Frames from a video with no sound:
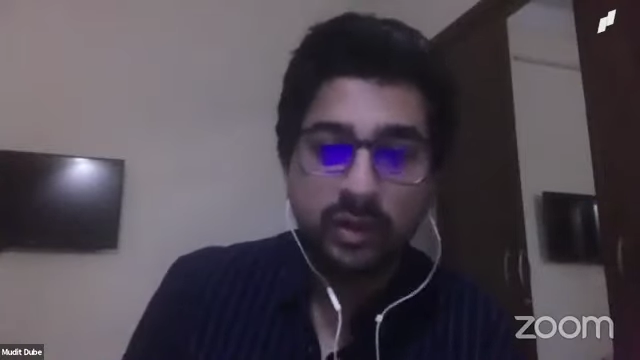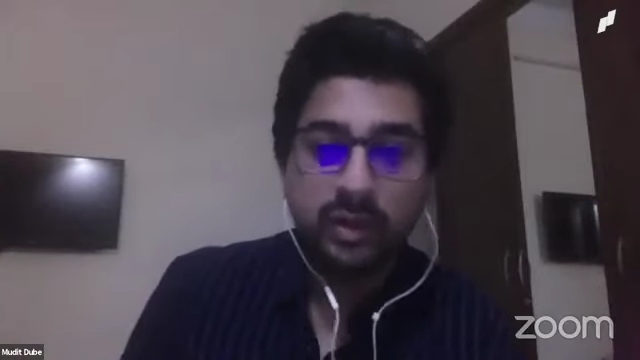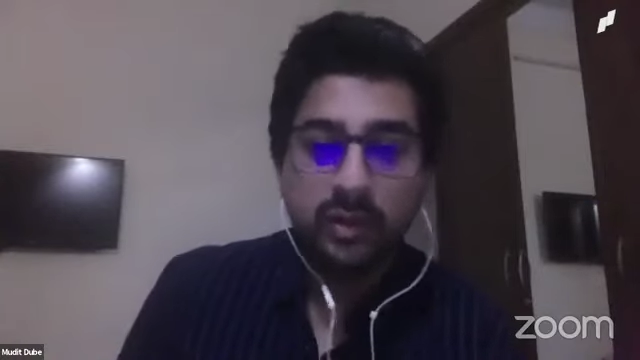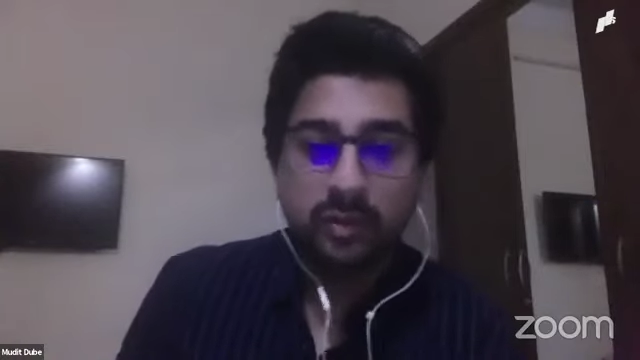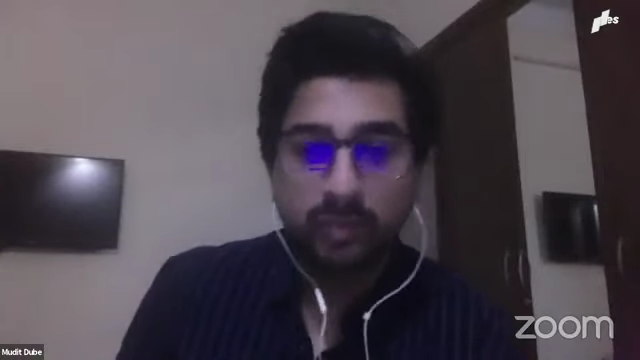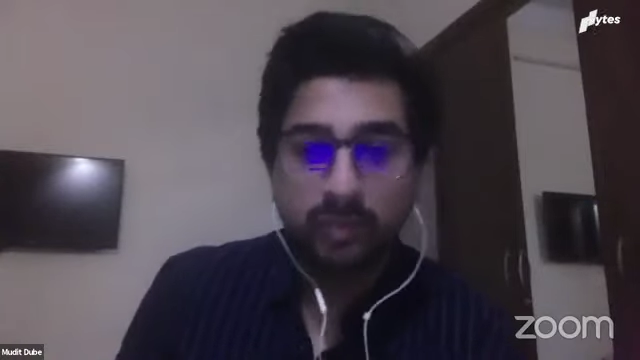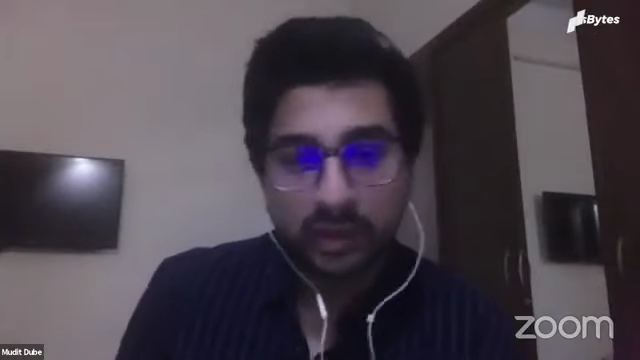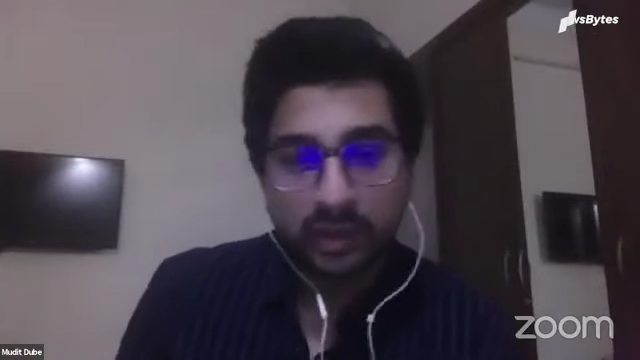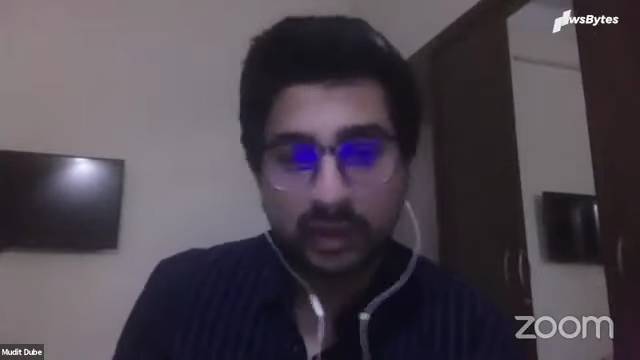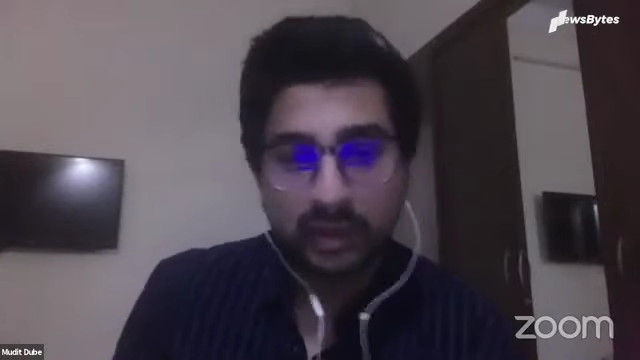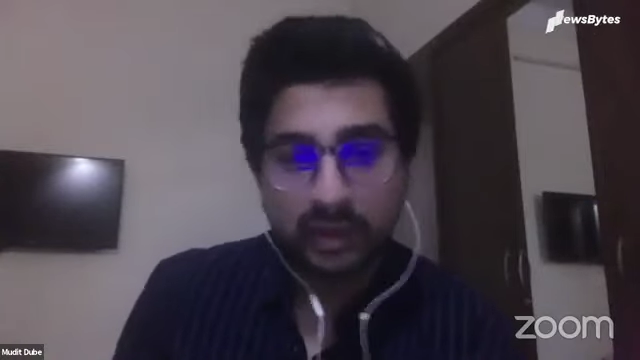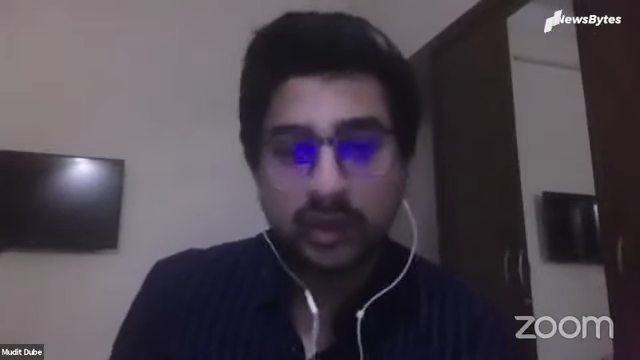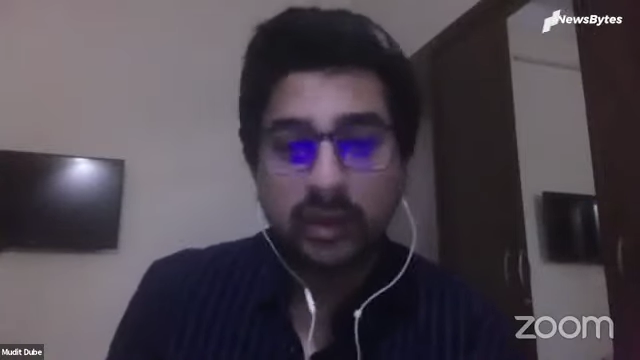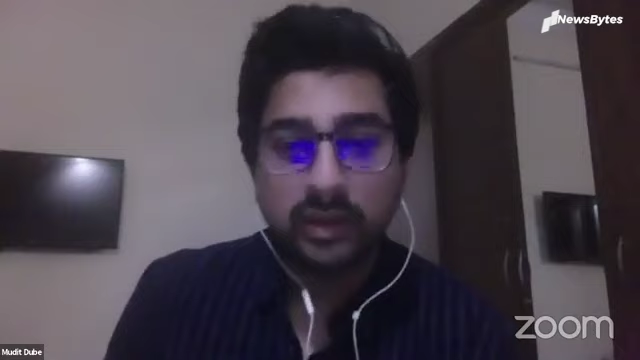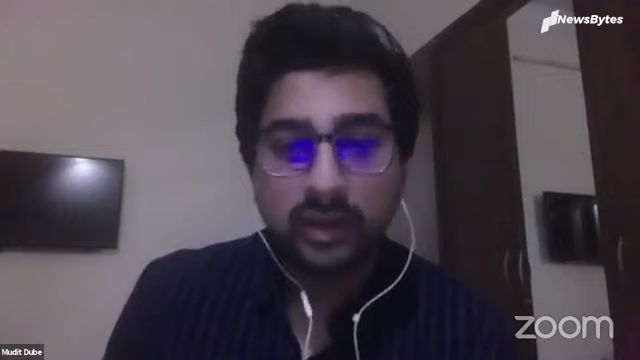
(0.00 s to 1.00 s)
But
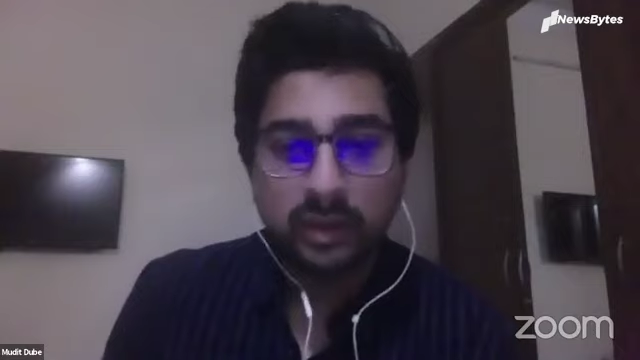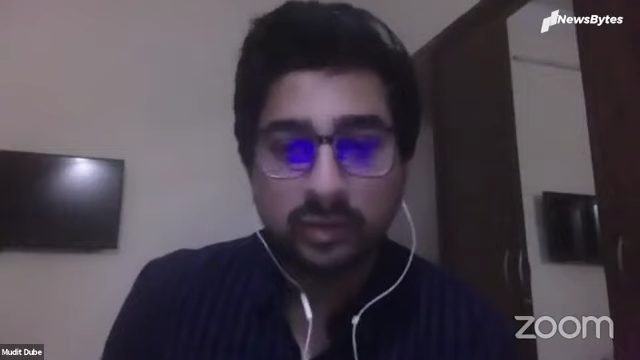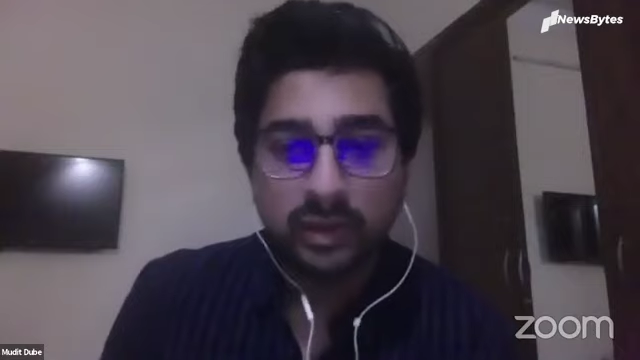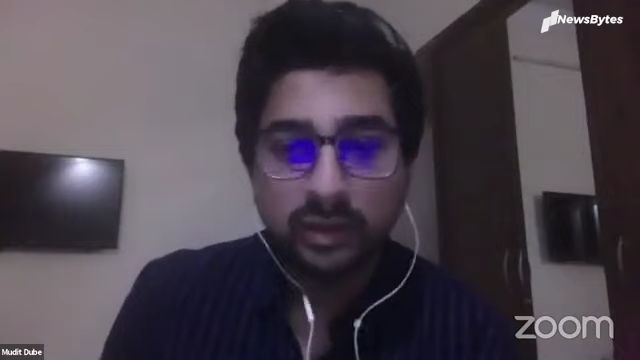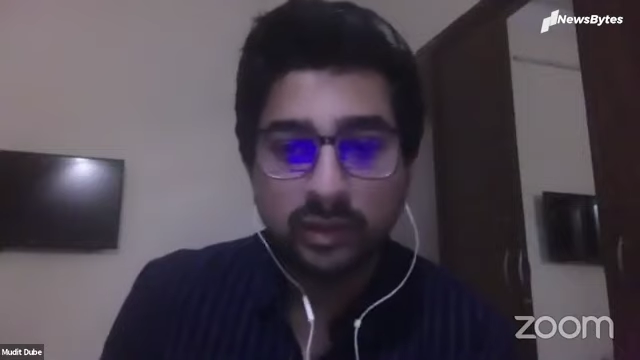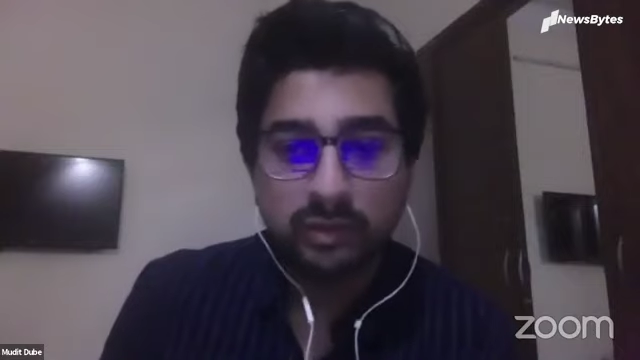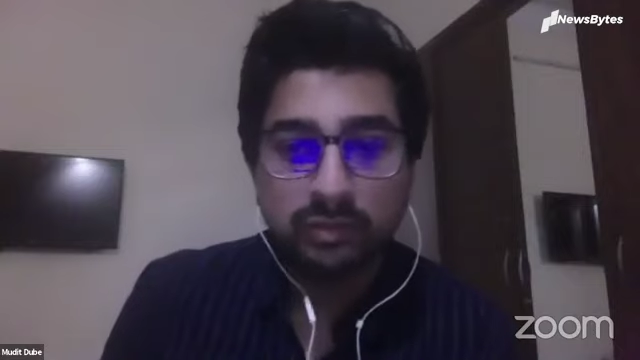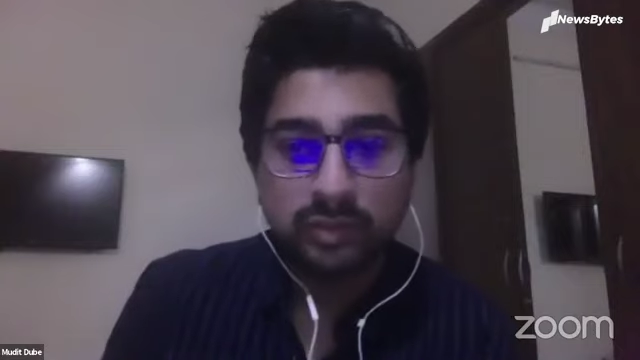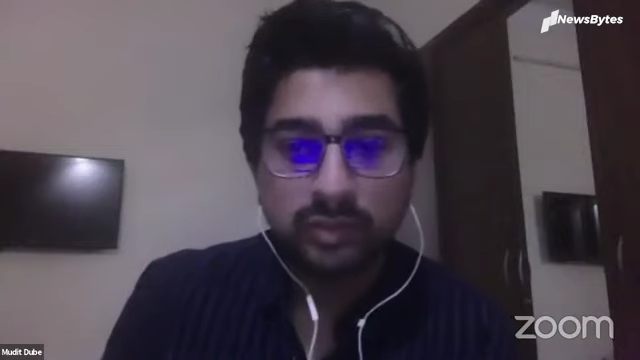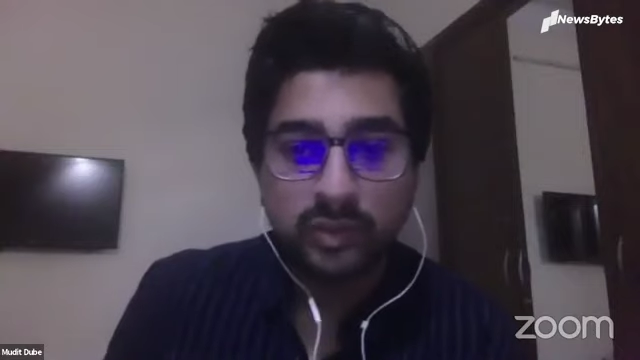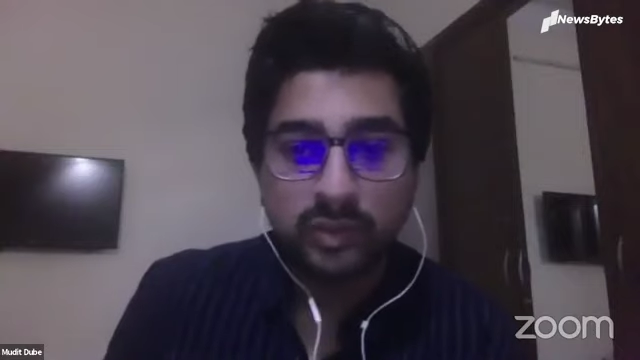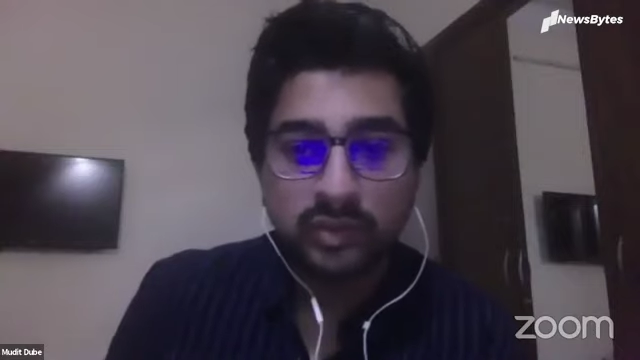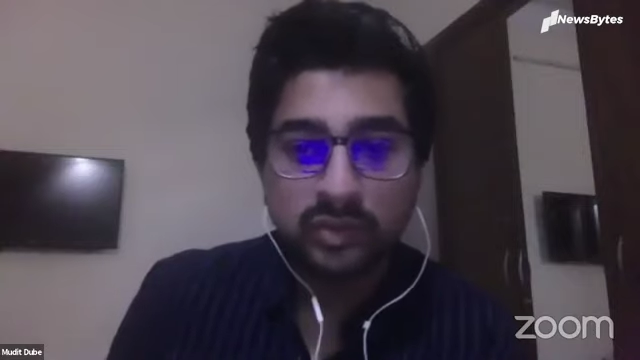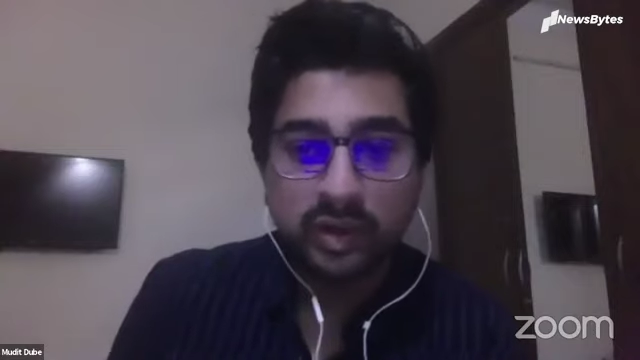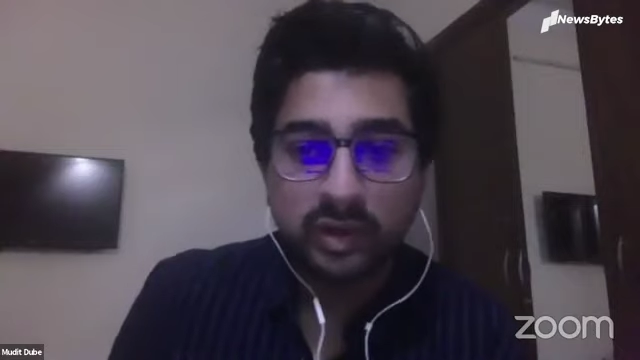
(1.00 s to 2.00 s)
again, there have been fewer
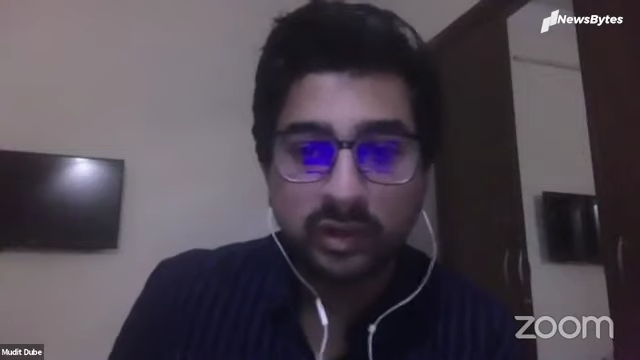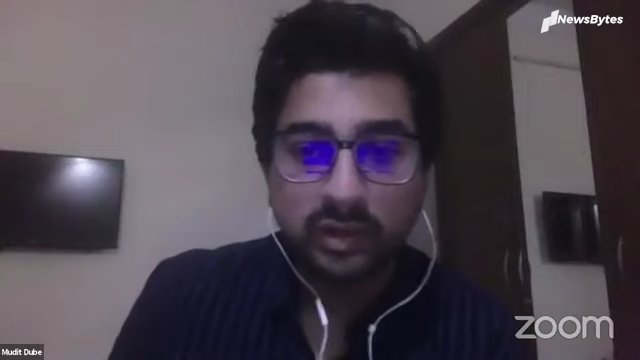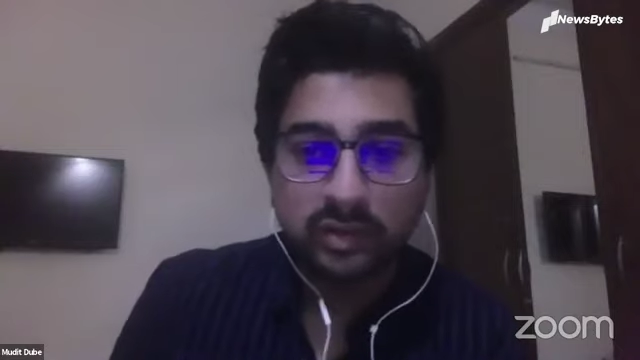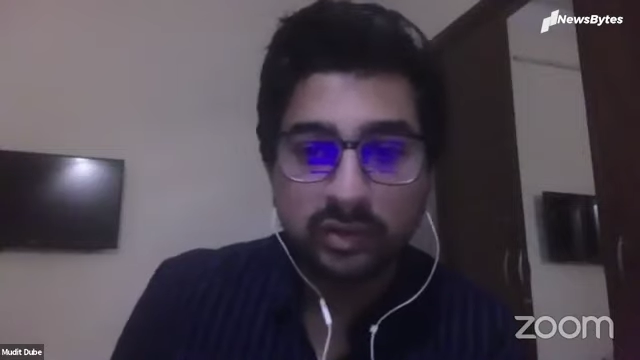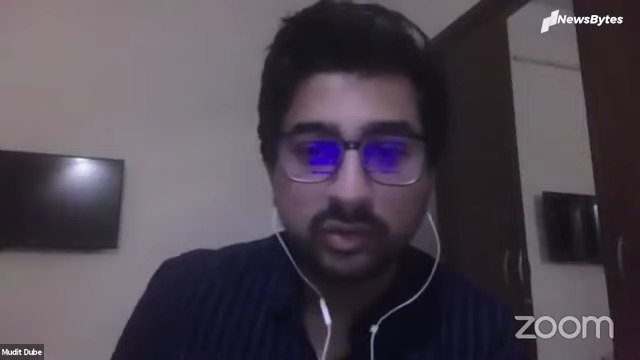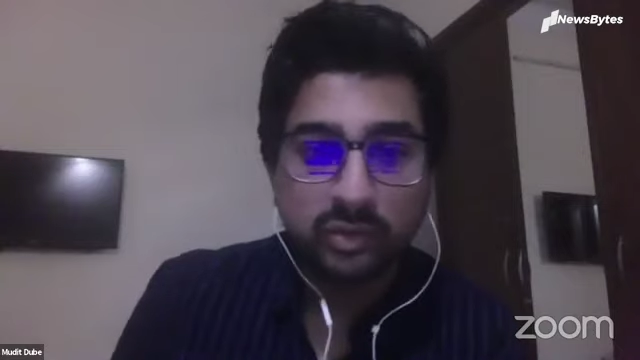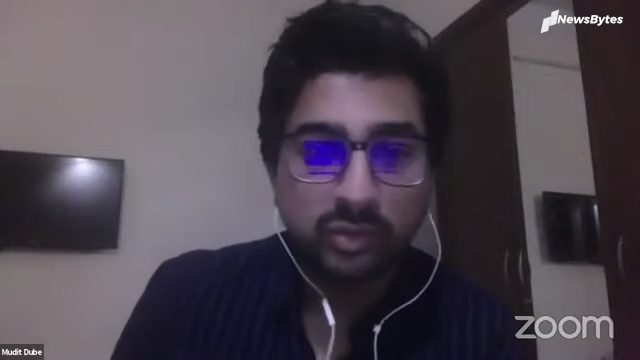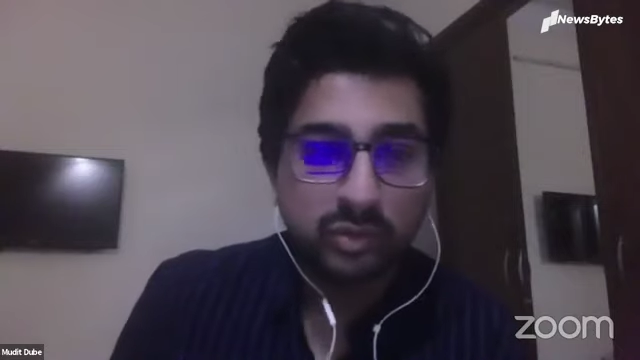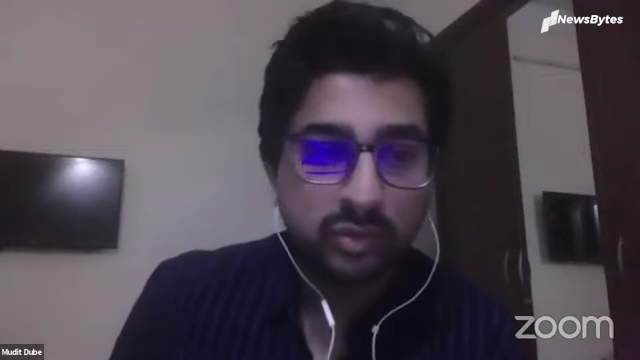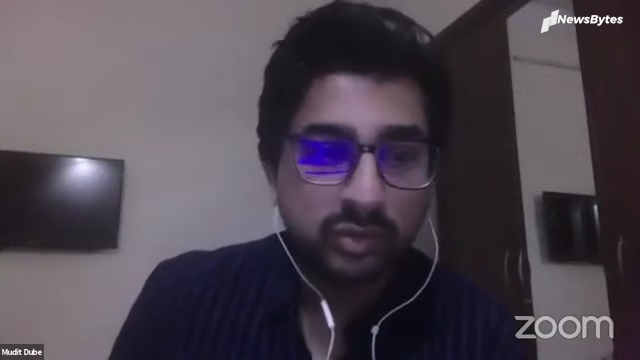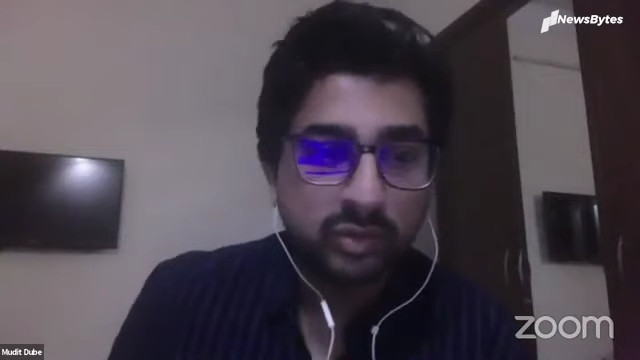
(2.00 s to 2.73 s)
studies to